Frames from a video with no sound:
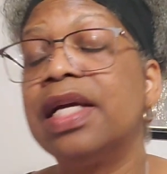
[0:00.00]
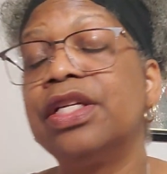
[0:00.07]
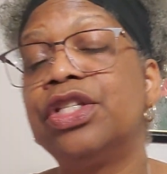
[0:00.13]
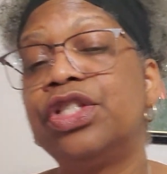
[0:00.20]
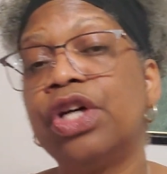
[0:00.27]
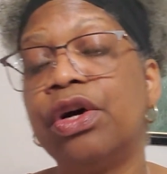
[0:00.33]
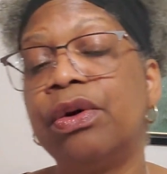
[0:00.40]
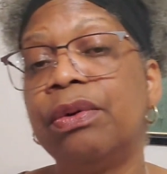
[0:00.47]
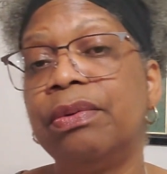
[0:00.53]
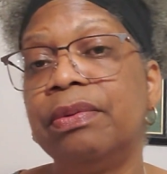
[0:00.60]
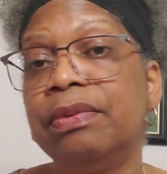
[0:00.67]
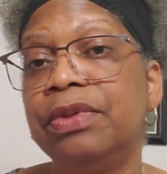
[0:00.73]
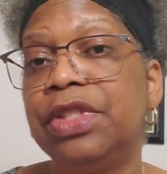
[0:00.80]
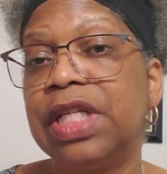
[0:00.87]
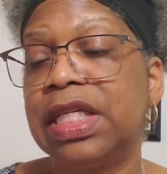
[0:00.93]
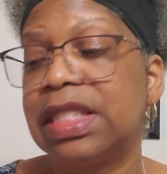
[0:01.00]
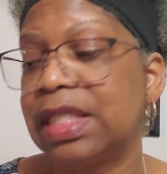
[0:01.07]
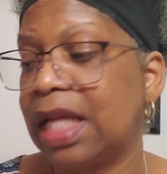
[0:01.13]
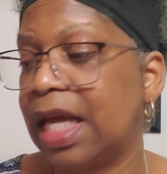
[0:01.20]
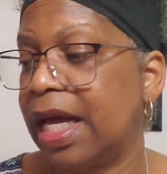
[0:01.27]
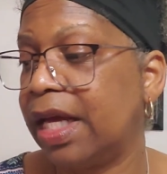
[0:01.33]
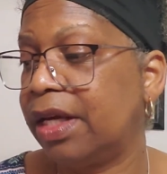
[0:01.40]
so just
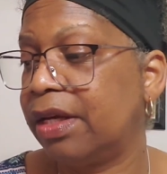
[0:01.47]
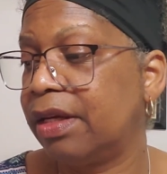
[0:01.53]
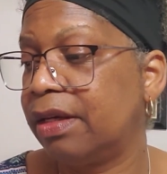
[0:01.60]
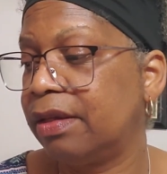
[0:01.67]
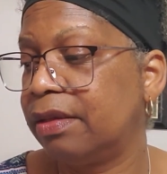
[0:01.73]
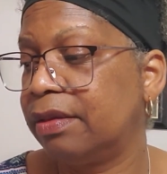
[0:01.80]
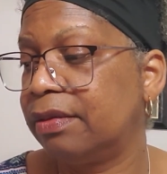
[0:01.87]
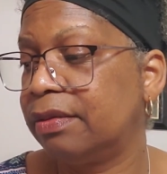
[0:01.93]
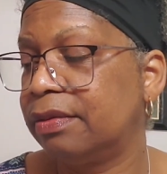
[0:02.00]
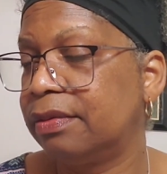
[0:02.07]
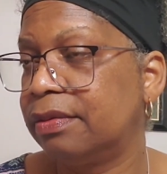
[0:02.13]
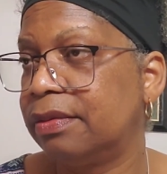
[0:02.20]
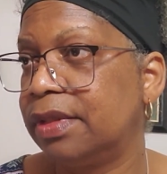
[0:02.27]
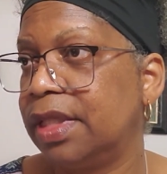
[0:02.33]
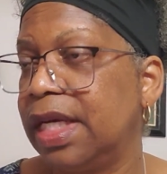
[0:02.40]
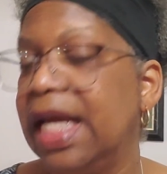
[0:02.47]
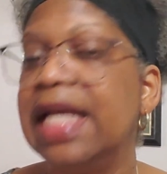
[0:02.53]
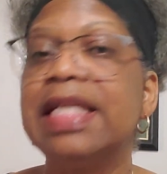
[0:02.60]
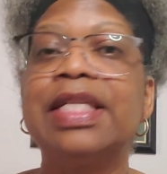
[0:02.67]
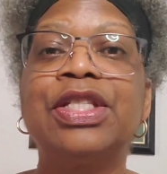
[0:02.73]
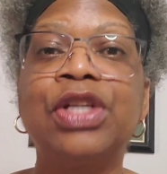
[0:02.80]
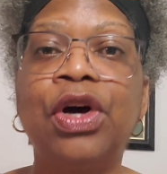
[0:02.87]
like
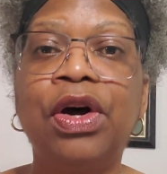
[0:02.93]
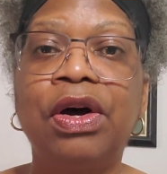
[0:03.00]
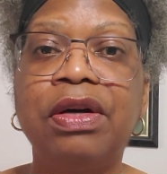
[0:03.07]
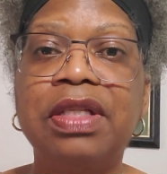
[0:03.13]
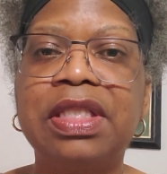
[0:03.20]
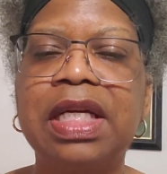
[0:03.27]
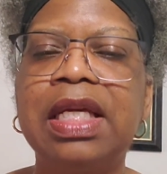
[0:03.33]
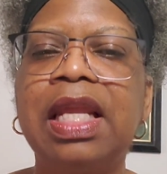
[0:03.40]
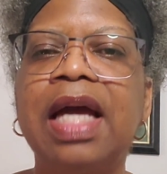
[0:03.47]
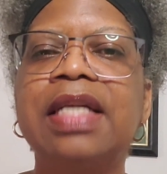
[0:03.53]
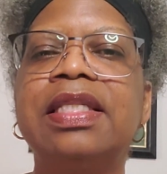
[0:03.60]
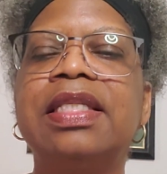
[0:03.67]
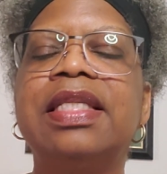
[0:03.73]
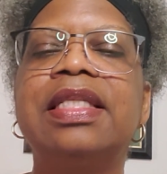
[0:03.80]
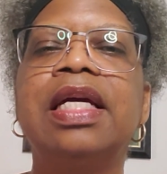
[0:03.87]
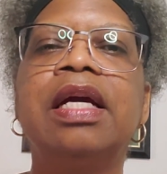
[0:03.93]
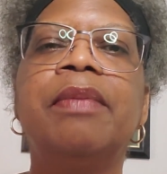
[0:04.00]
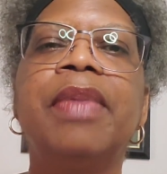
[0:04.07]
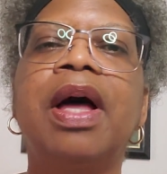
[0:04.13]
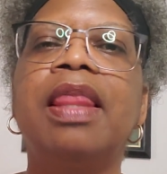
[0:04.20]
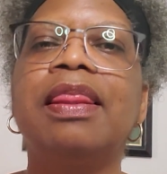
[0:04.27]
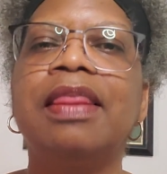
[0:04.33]
his songs, he likes to sing
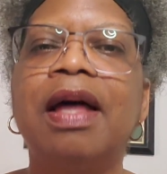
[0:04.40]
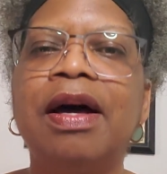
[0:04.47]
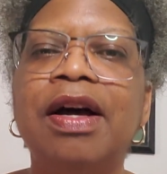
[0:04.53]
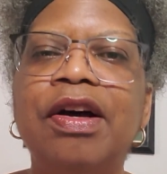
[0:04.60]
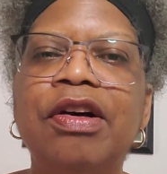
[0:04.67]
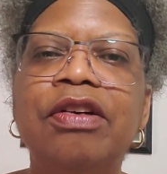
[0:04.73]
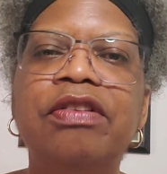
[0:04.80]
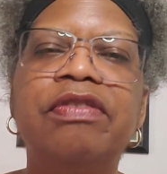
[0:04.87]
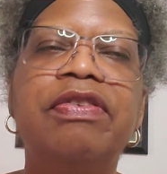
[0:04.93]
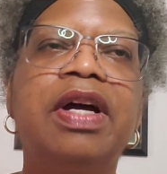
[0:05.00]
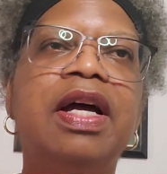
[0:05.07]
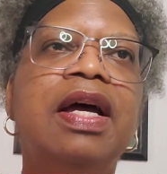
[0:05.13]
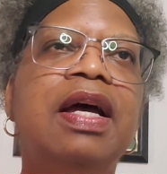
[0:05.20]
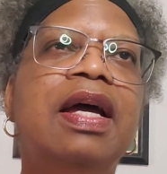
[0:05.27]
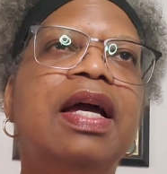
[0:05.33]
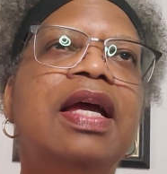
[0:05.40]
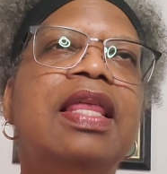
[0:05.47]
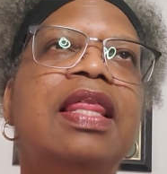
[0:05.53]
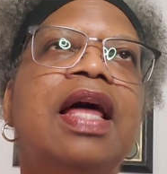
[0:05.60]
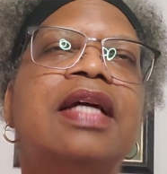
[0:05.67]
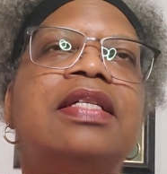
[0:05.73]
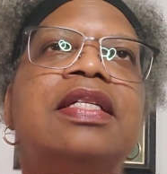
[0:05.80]
about love. He
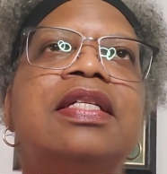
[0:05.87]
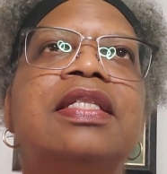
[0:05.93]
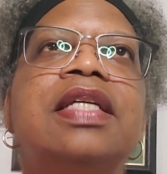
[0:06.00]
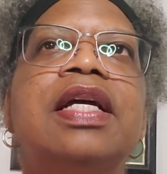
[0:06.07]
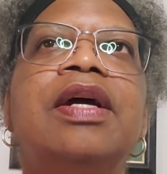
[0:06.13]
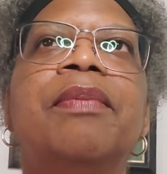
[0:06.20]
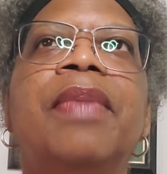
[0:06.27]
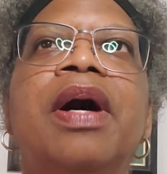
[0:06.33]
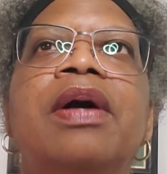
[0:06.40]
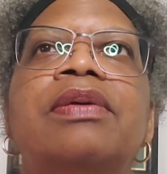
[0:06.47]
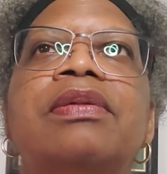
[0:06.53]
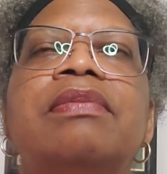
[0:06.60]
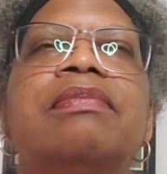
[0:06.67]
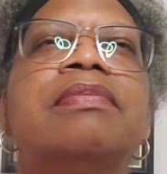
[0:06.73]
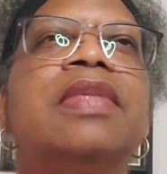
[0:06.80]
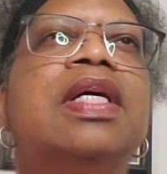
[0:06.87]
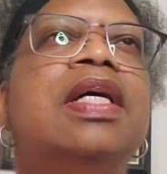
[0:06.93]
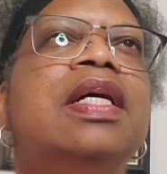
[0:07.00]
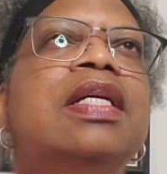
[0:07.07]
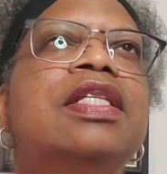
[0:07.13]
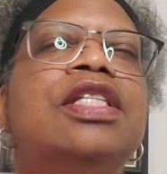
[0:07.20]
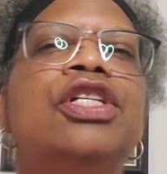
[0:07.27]
likes to sing about
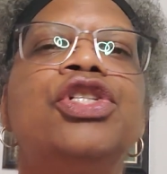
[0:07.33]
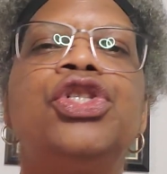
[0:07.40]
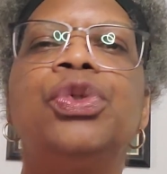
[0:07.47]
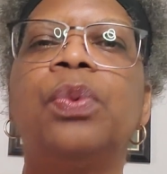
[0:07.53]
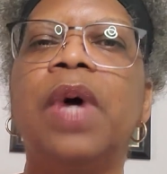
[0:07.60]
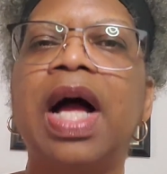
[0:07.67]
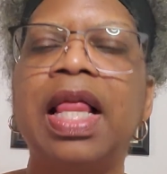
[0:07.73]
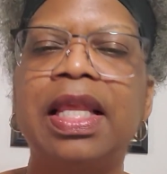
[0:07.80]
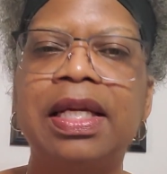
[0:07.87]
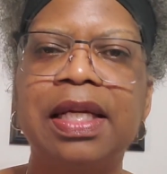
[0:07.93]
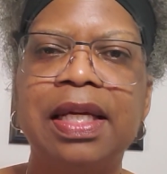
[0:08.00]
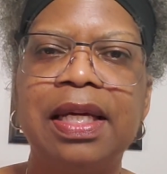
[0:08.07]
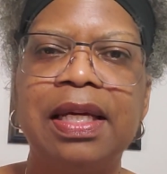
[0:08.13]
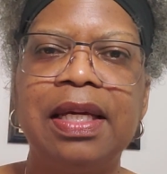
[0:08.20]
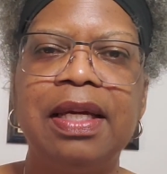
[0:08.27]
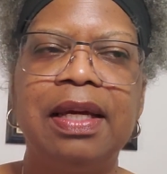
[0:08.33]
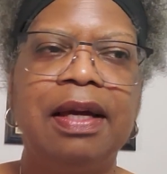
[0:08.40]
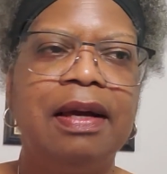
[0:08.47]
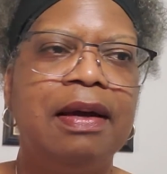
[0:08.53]
sensuality,